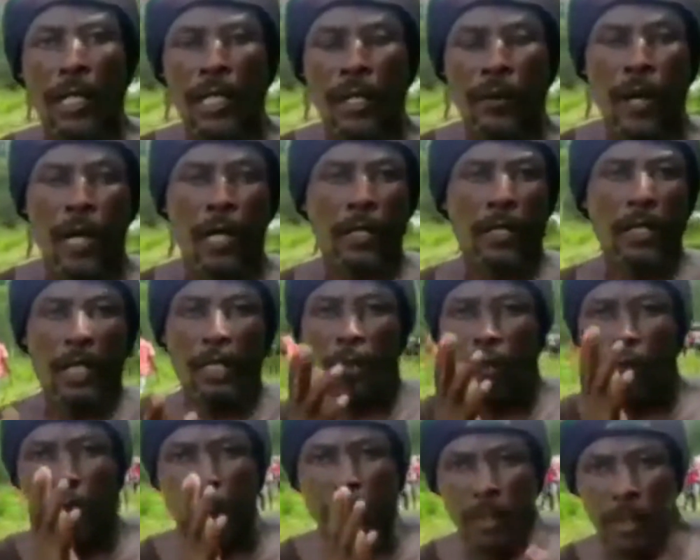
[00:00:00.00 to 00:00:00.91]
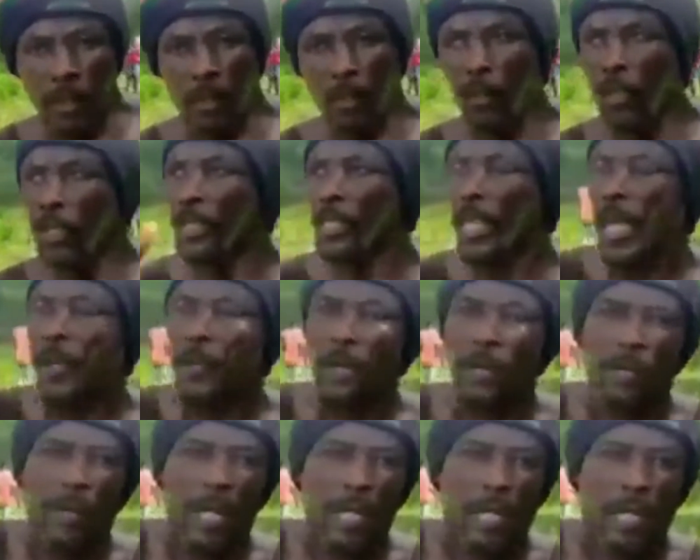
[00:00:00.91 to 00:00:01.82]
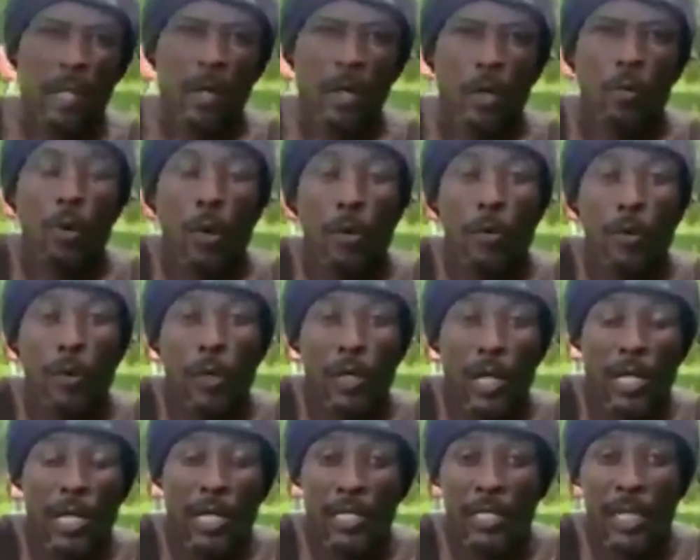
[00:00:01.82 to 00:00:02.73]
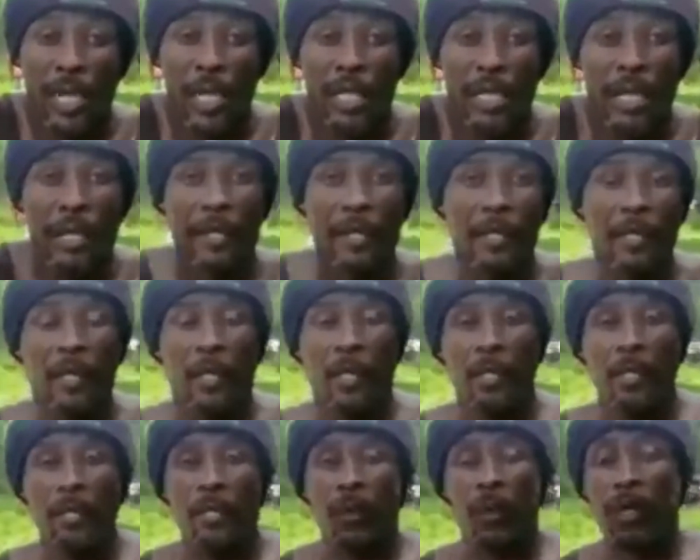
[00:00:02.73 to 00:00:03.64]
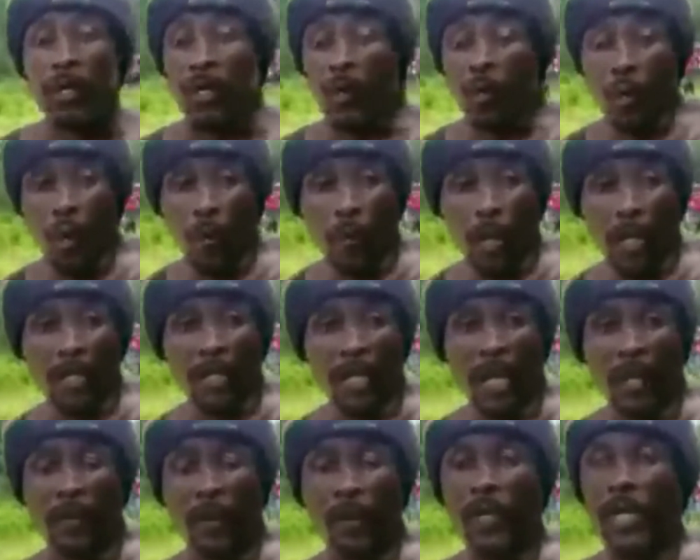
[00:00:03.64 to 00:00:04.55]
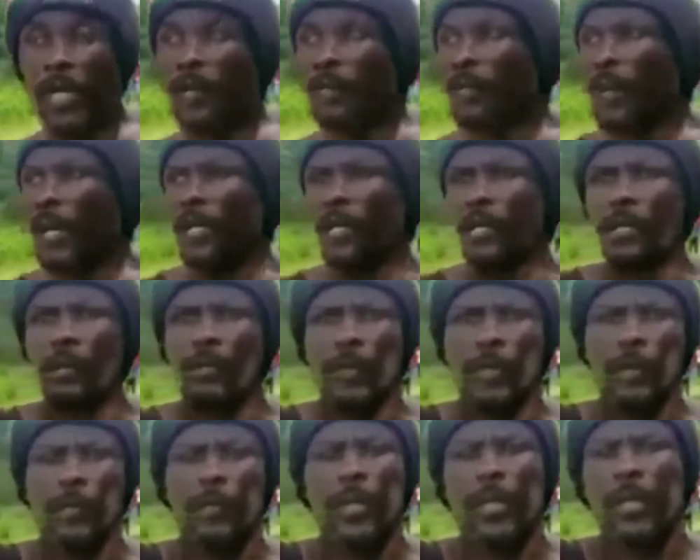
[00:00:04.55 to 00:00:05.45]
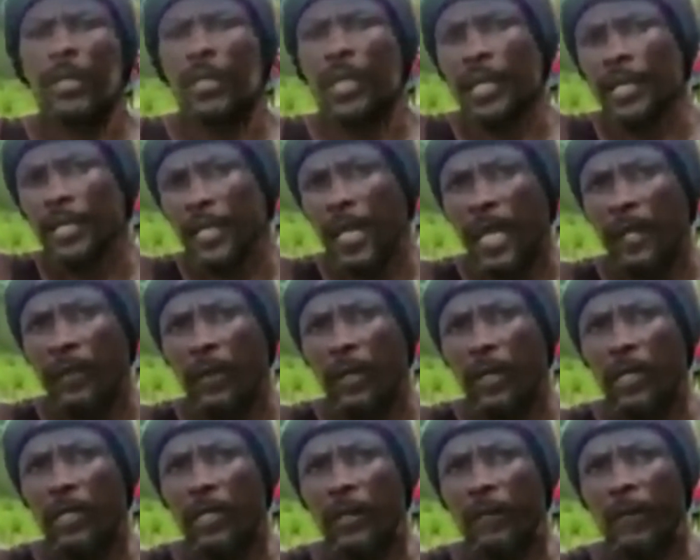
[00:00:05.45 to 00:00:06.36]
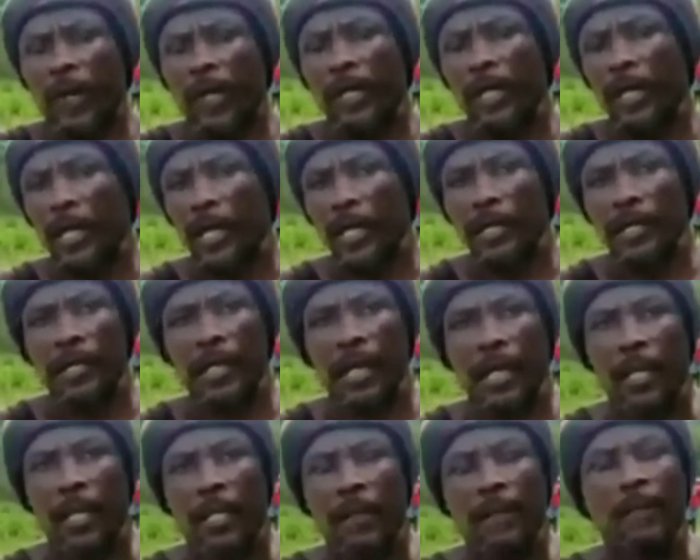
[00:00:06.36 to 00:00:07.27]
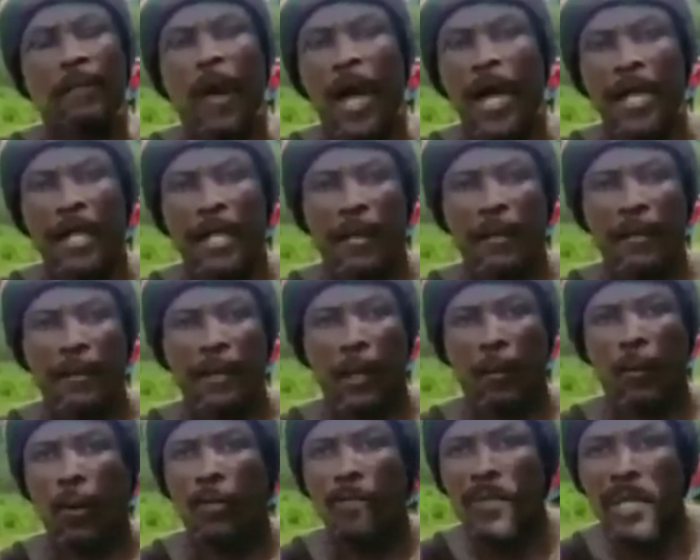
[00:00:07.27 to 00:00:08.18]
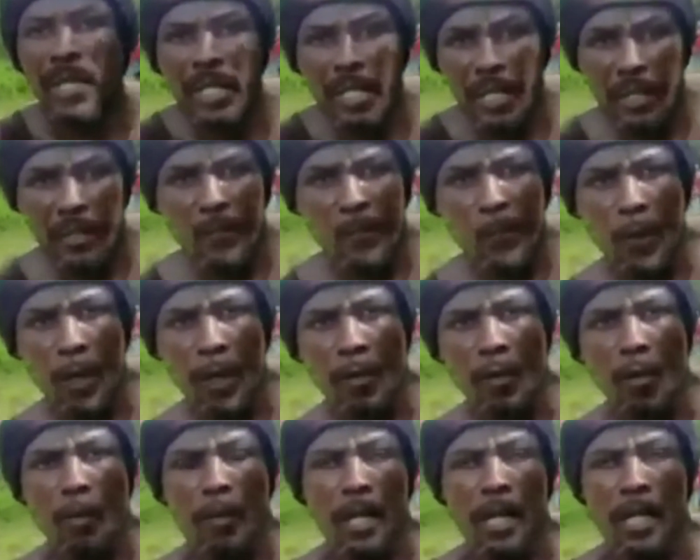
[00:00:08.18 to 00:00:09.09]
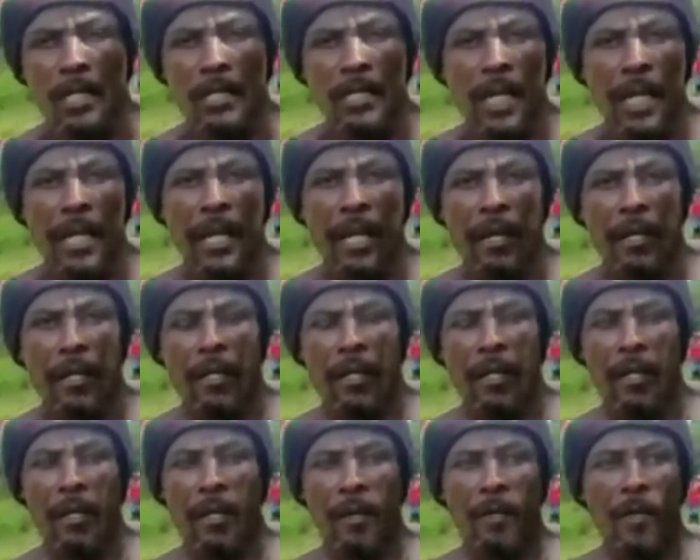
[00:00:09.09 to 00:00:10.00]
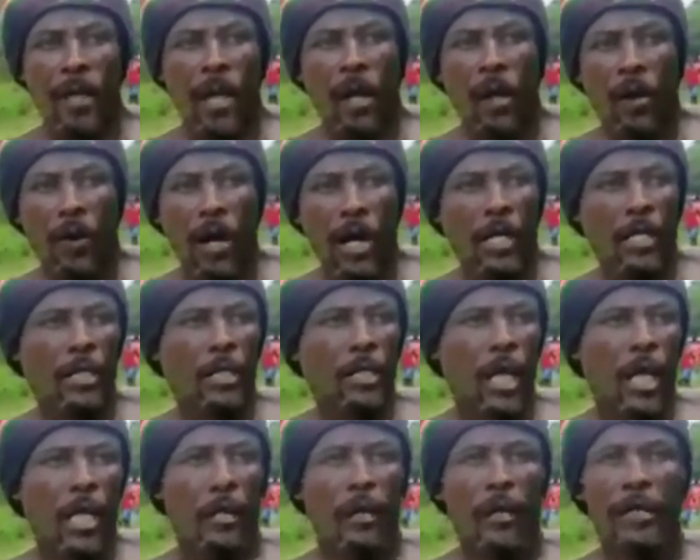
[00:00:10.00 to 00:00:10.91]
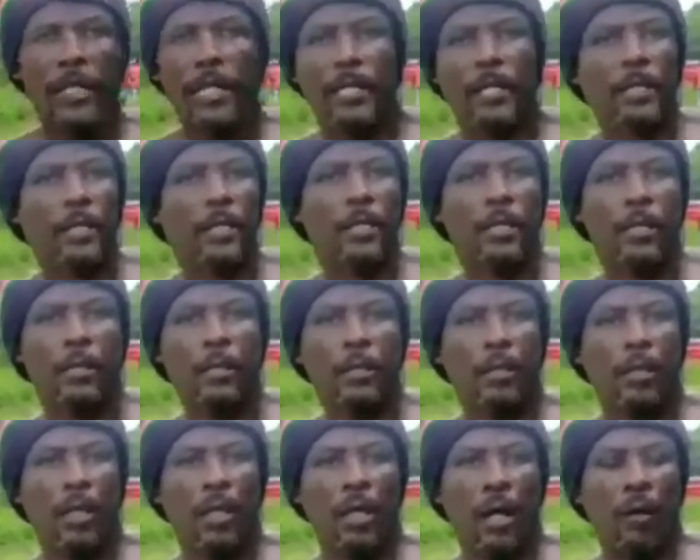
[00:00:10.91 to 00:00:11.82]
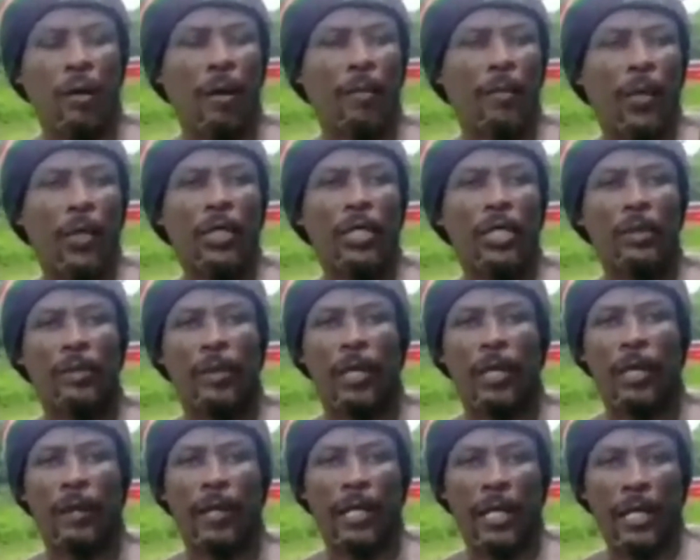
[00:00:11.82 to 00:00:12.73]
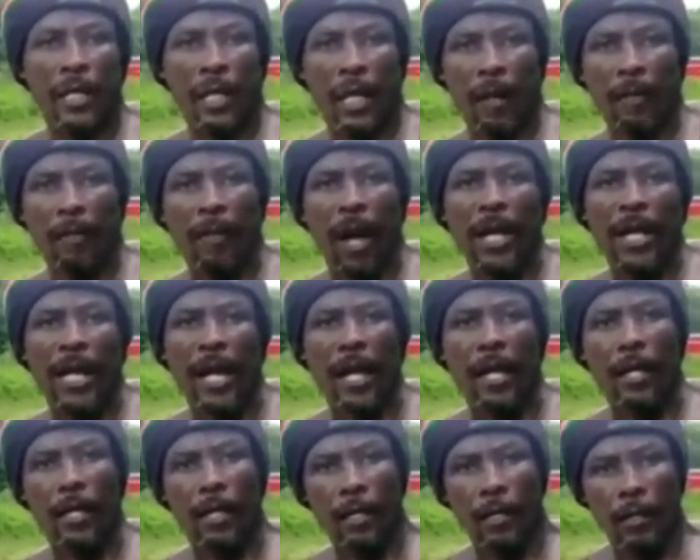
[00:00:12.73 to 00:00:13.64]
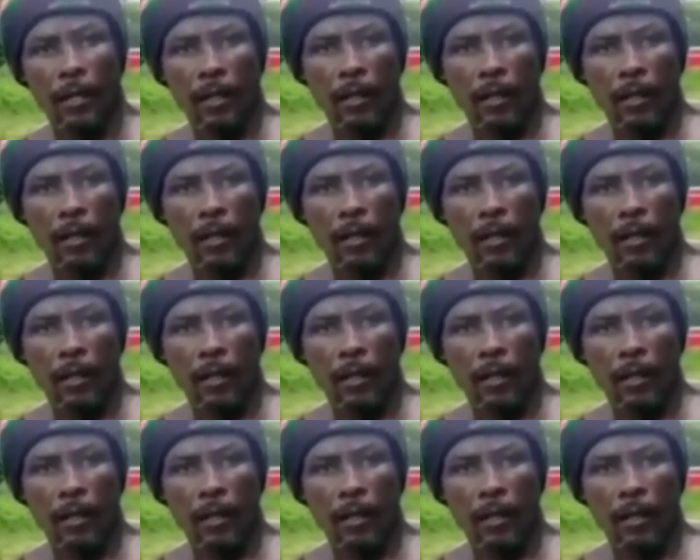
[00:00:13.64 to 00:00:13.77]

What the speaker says: I said, we're going to take the road to the side where the man is going to come up to the other side. So when you go up on top now, you hear the man the next side running stuff, and you can say, you find him. So we'll make you a square go up on the side. Me and Omar Strand, our next. I'm a policeman, I'm Banner.